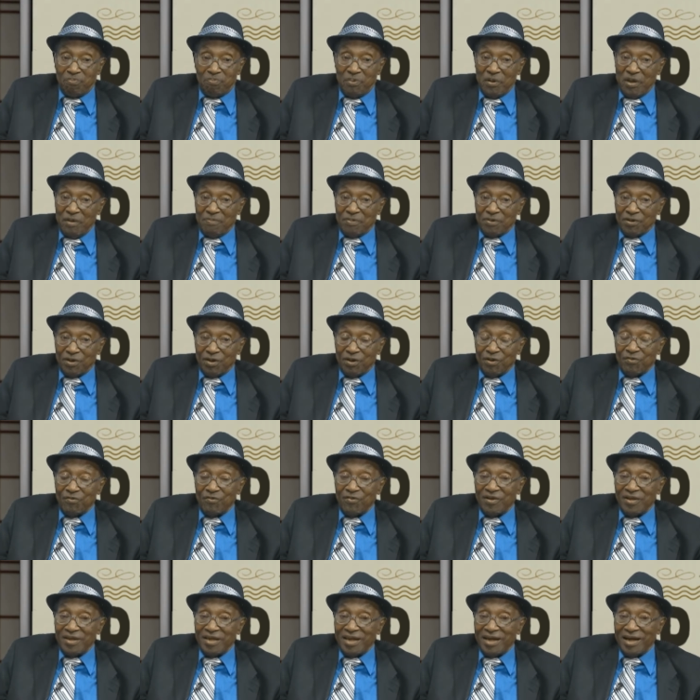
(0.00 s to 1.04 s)
People don't
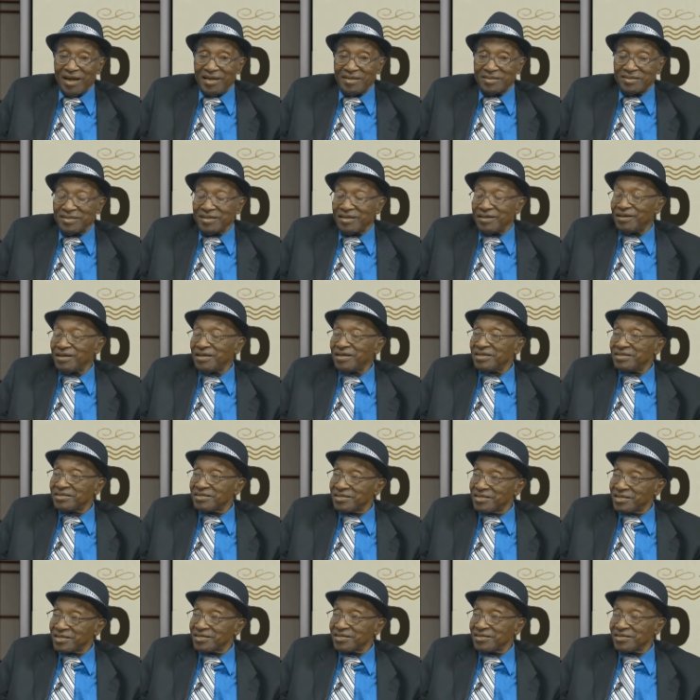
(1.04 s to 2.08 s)
realize that
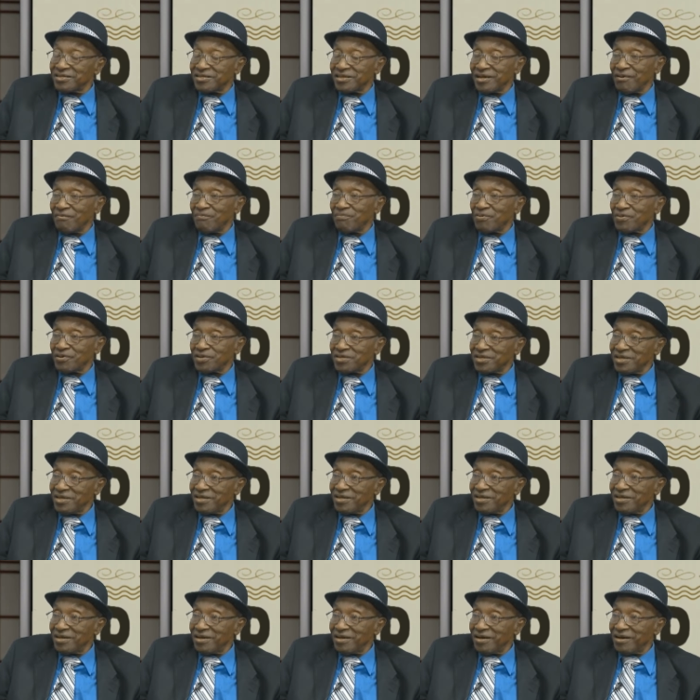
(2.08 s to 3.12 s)
60-some%
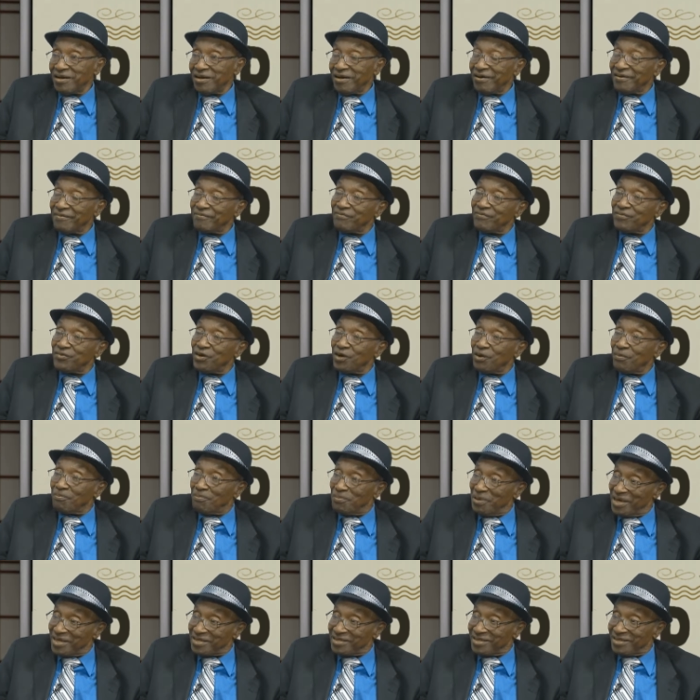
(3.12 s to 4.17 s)
of your
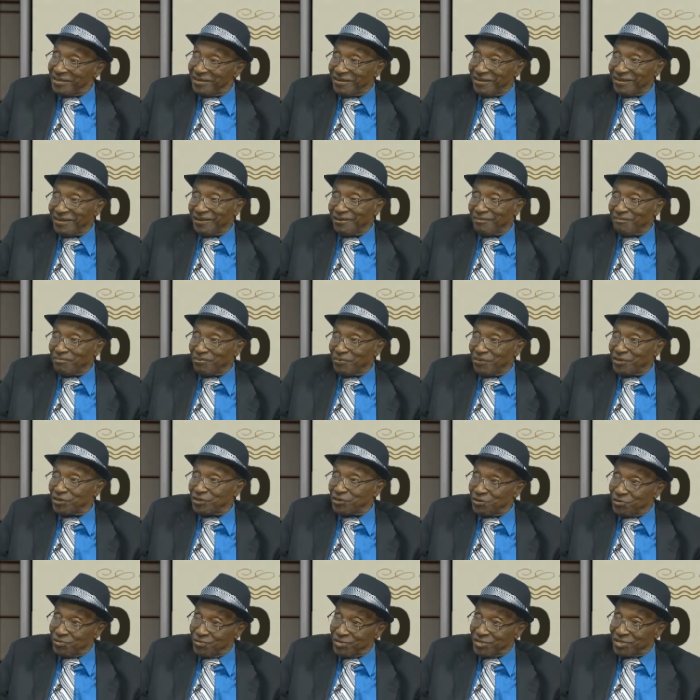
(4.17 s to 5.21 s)
budget in Prince
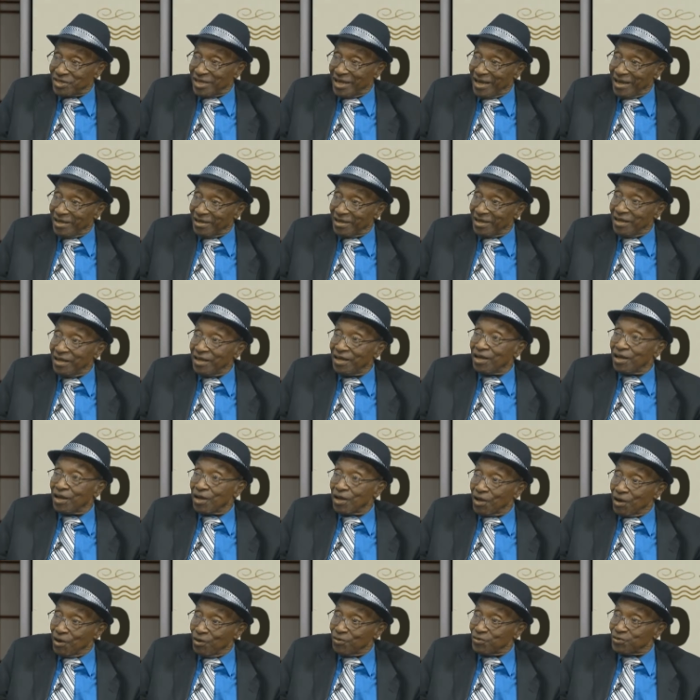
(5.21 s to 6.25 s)
George County
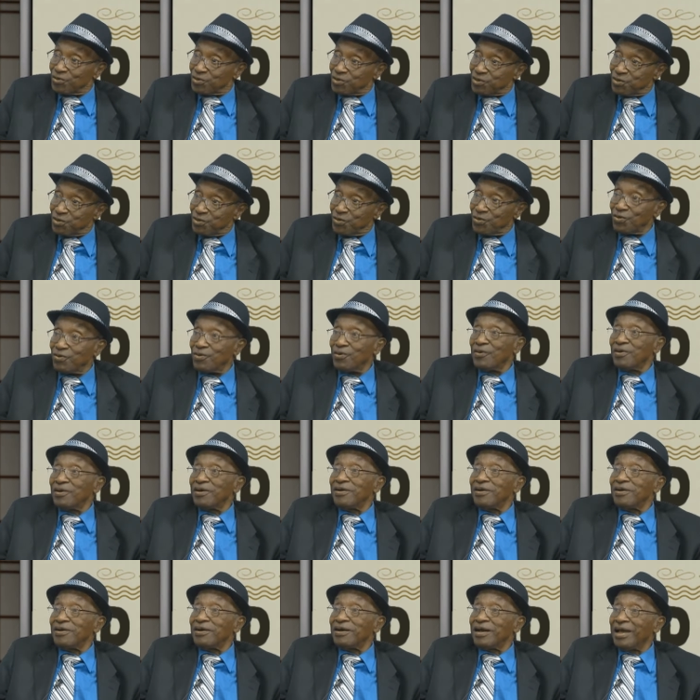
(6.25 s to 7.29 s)
goes to
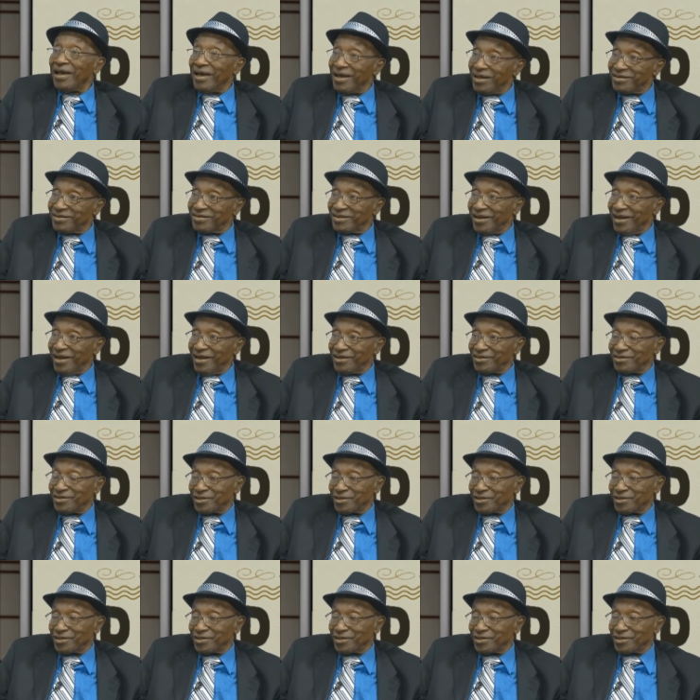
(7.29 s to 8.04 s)
education.